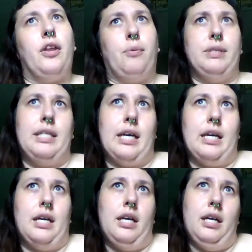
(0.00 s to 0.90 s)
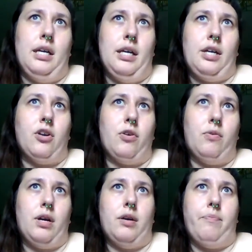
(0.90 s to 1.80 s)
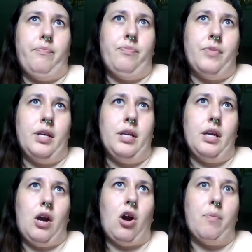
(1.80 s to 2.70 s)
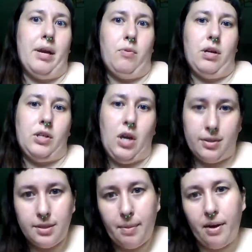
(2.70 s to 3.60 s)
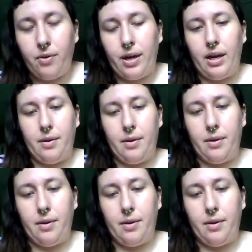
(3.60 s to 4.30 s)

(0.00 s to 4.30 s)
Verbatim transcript: there was the, you know, um, Art Manuel talks about um,